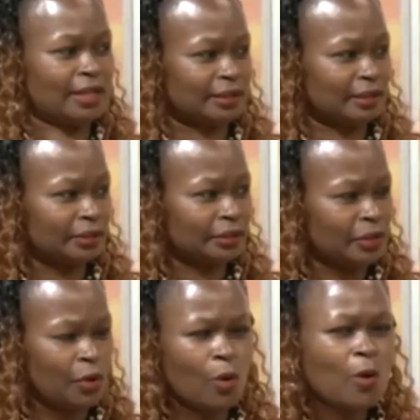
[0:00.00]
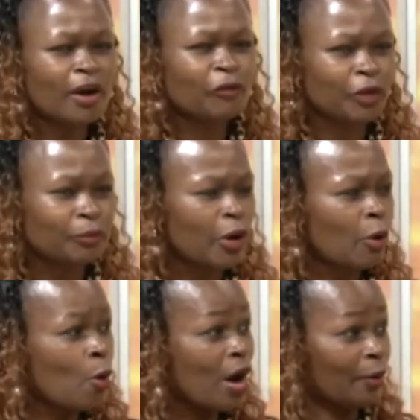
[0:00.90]
to us? Who have we,
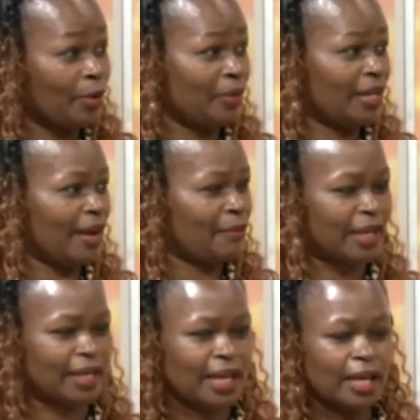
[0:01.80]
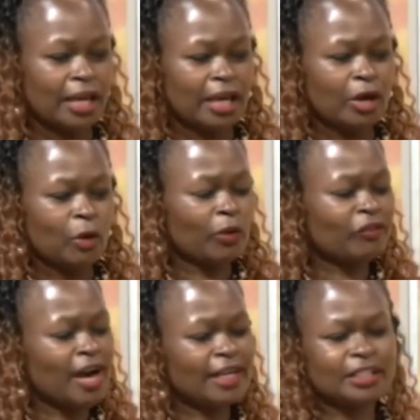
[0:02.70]
who are we becoming?
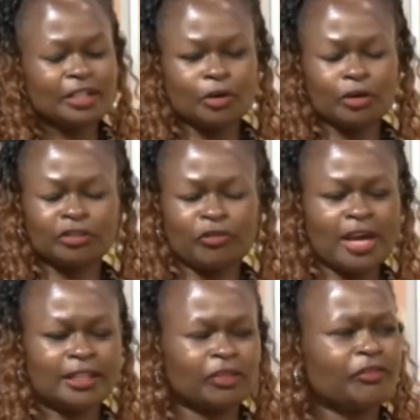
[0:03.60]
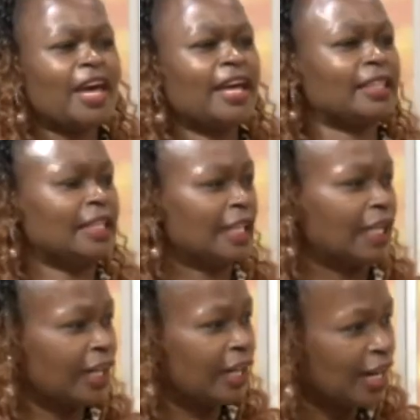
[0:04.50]
We've had, you know, spheres of
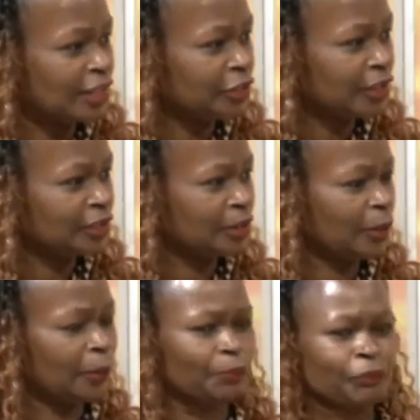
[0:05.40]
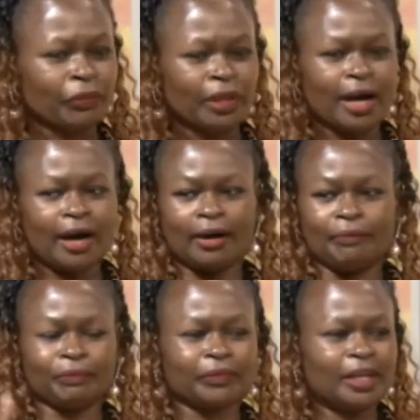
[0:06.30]
ethnic clashes, you know,
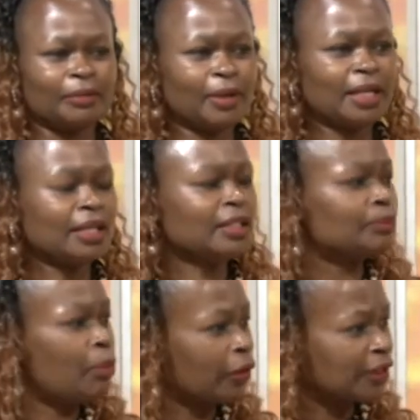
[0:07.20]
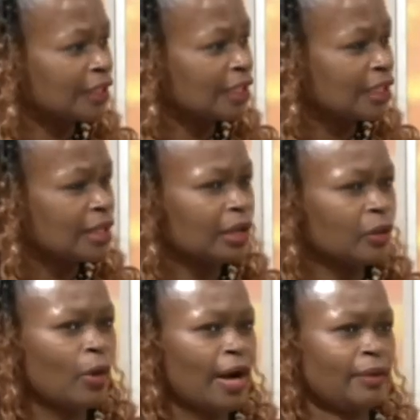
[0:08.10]
um, in many spots.
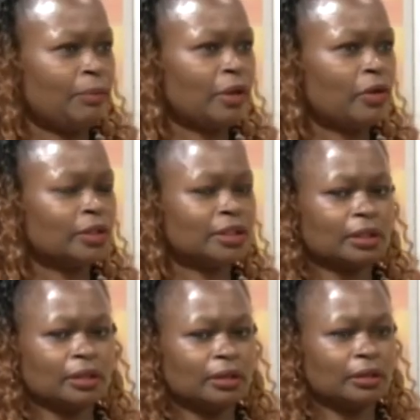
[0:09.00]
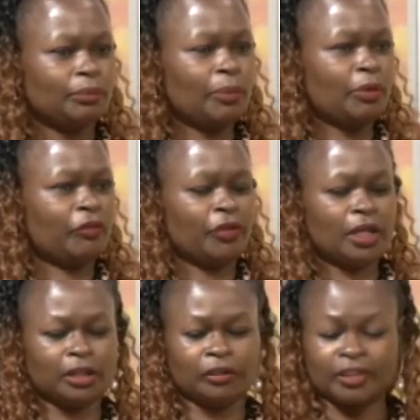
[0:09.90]
Why? Because people
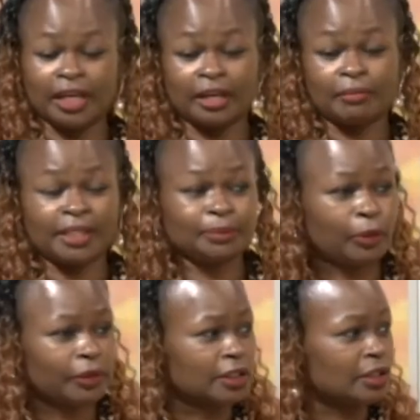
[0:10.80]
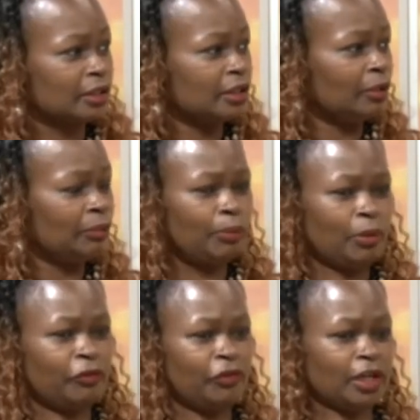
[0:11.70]
feel you've taken my spot.
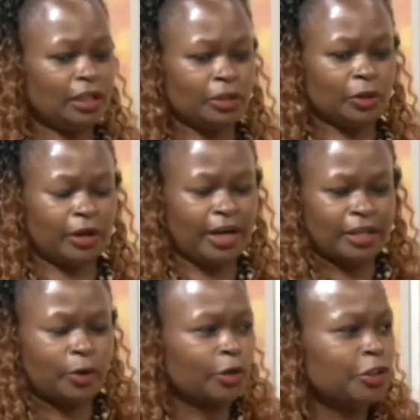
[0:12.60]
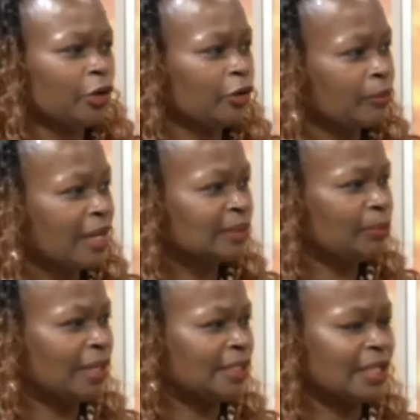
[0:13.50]
People feel you're encroaching on my
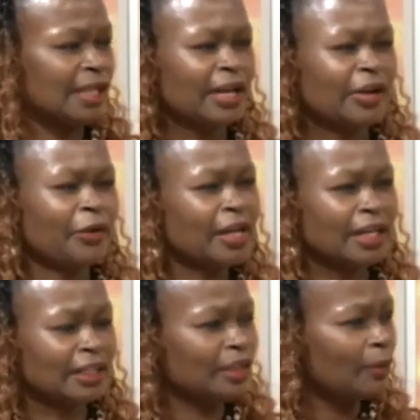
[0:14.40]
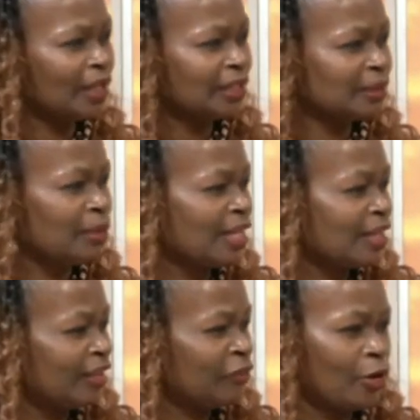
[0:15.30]
space. Mm-hmm. Really, the world is big
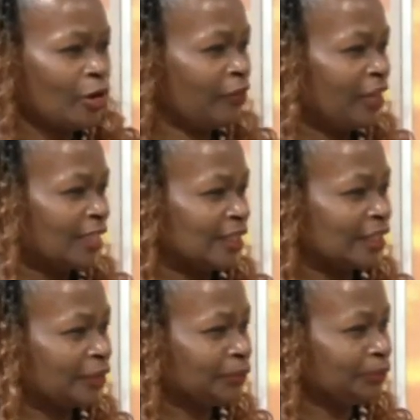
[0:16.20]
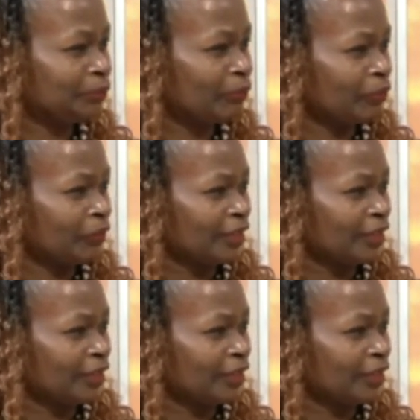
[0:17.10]
enough for all of us. Okay.